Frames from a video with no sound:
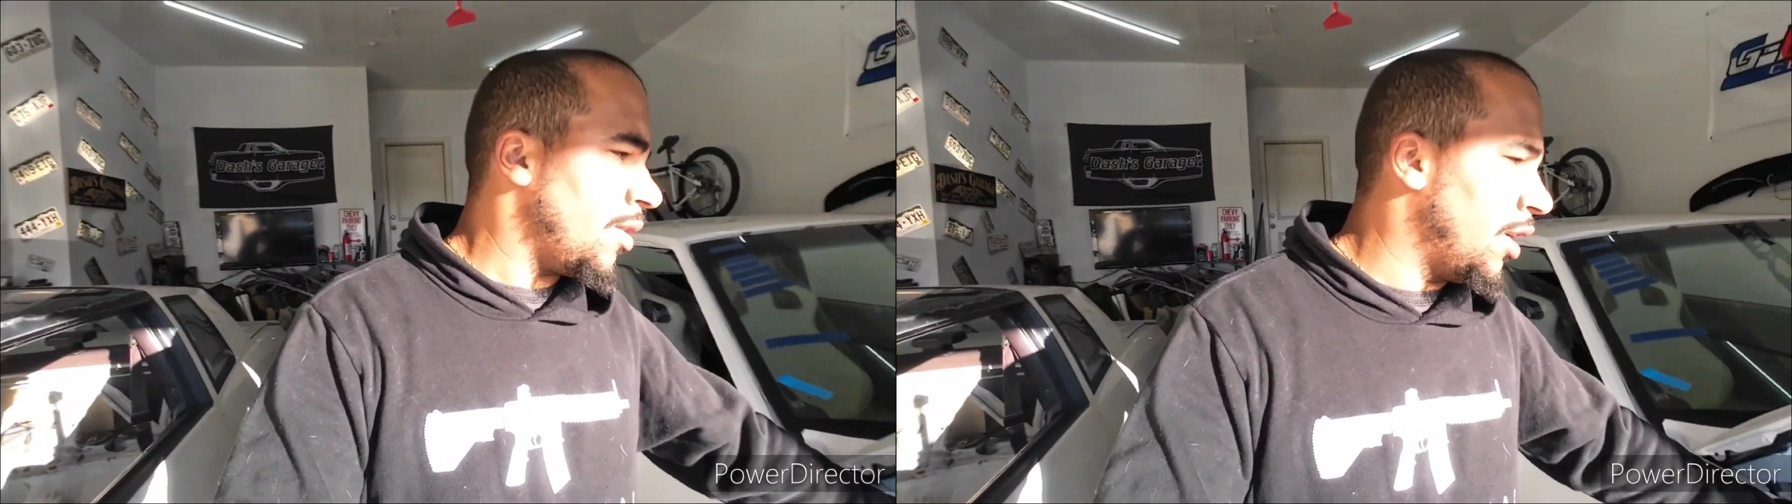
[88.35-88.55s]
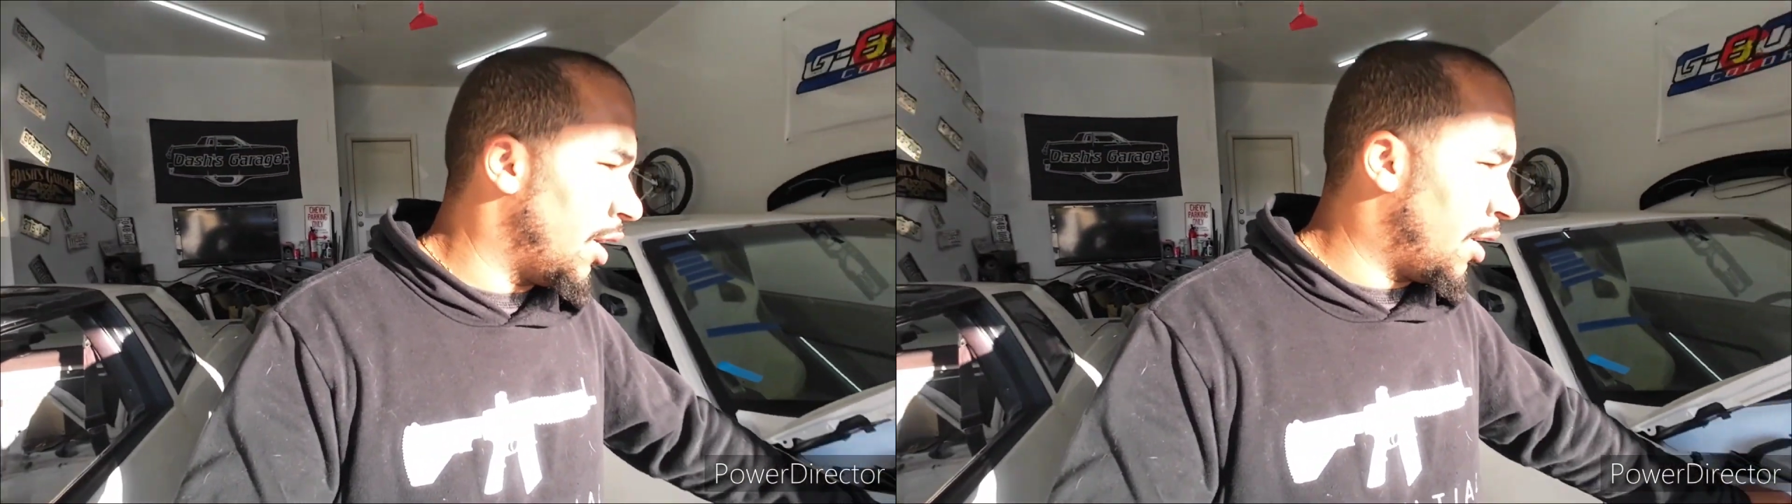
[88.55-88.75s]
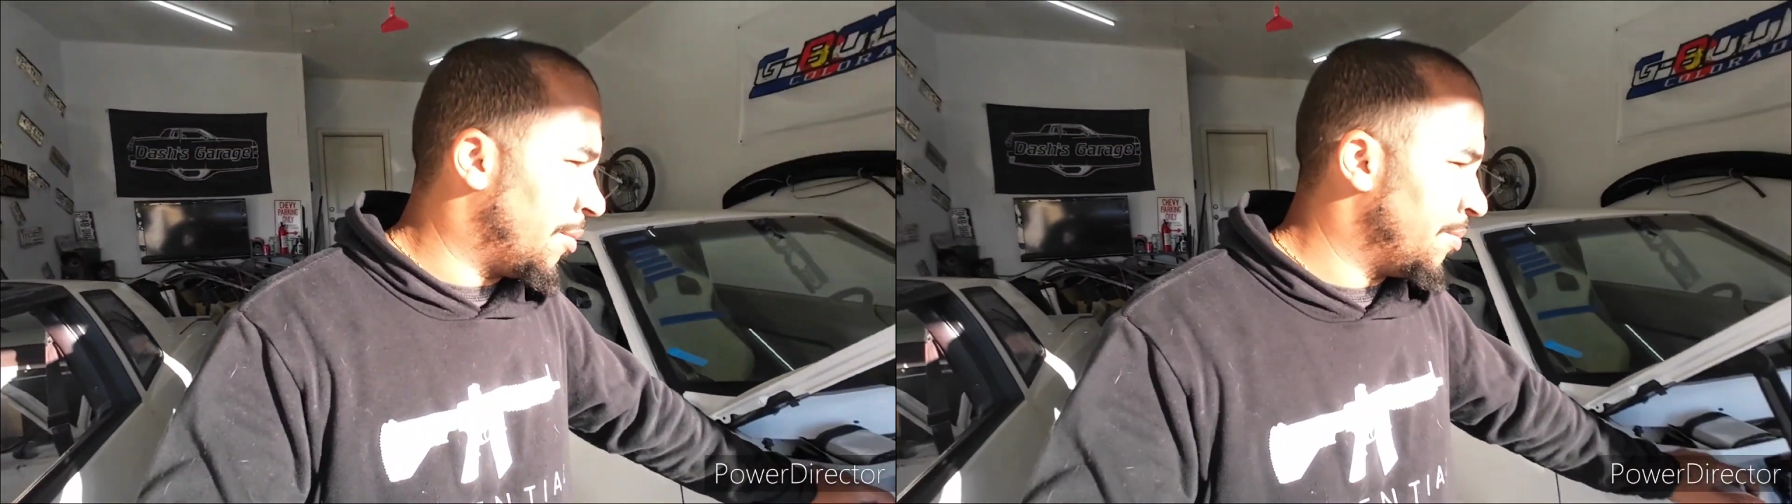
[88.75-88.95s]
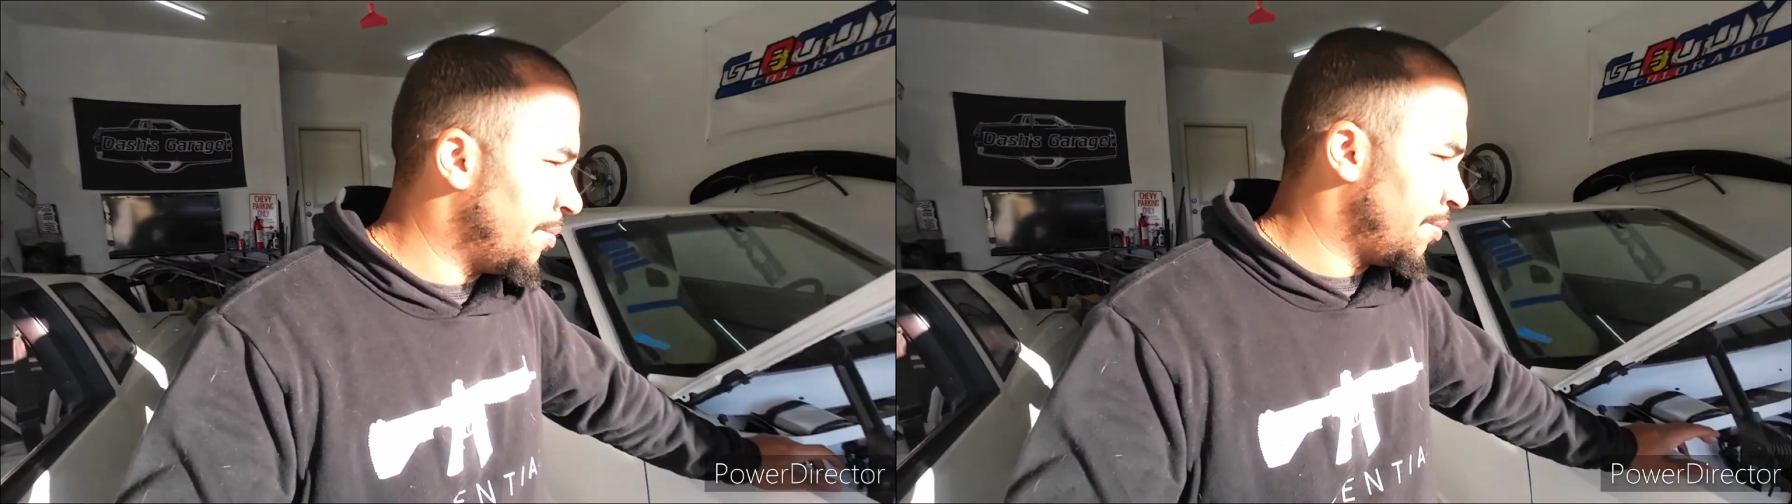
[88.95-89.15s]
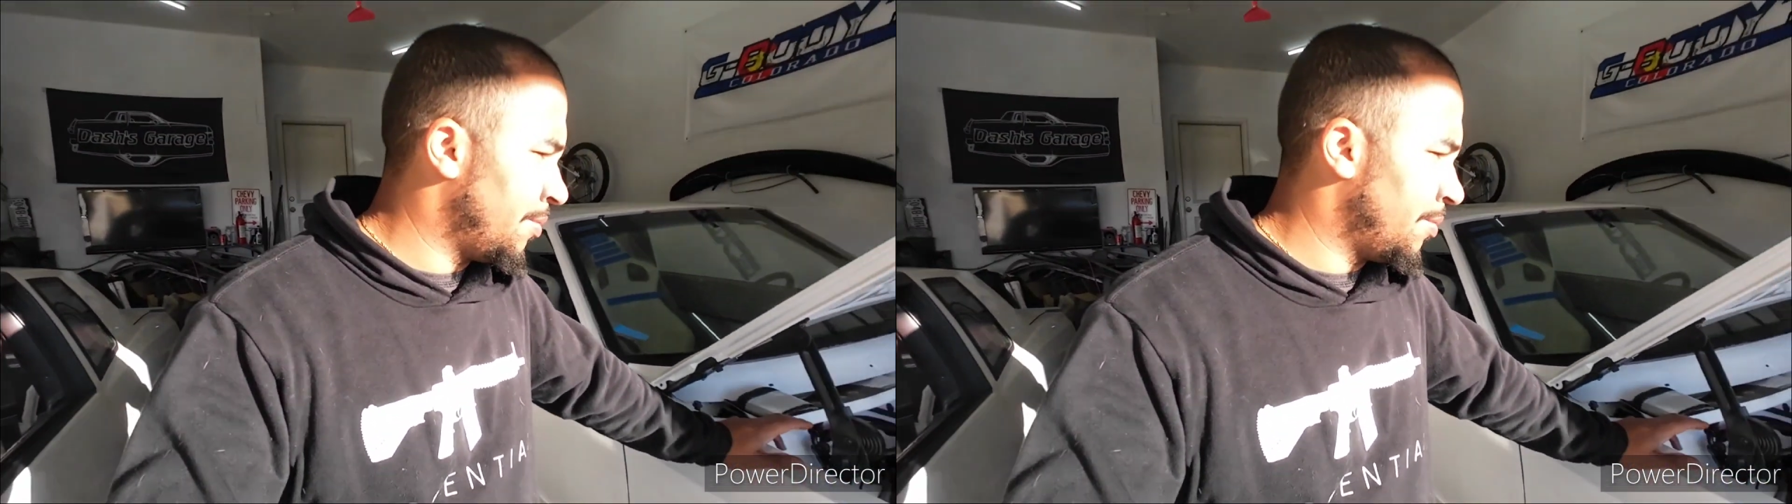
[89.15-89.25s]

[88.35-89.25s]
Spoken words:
the